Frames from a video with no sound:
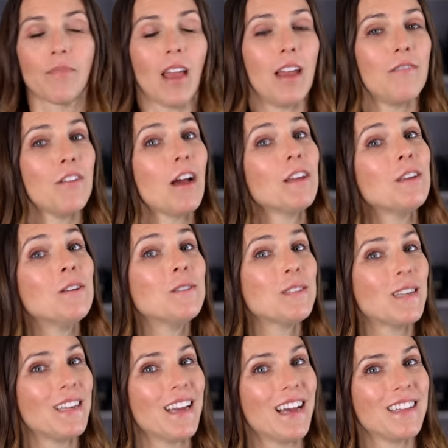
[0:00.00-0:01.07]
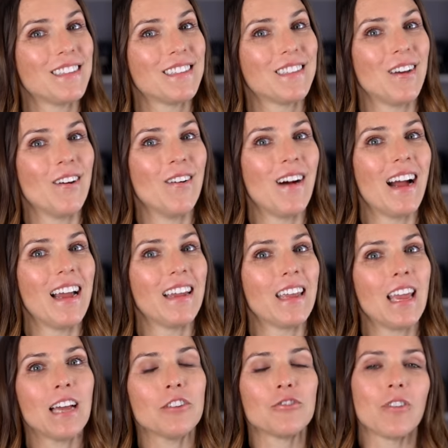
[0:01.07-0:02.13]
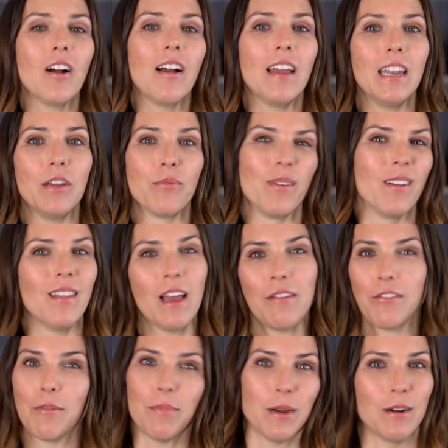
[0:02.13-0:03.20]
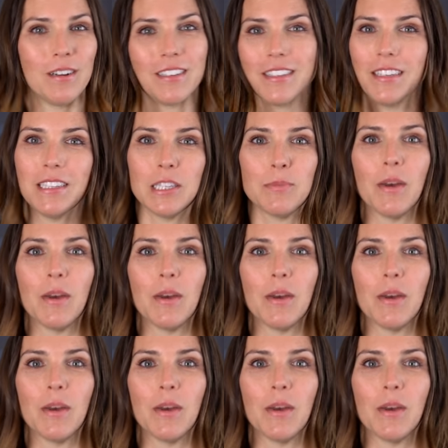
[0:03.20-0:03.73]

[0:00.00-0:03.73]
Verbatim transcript: I have not used it yet, so I can't draw any real-life comparisons,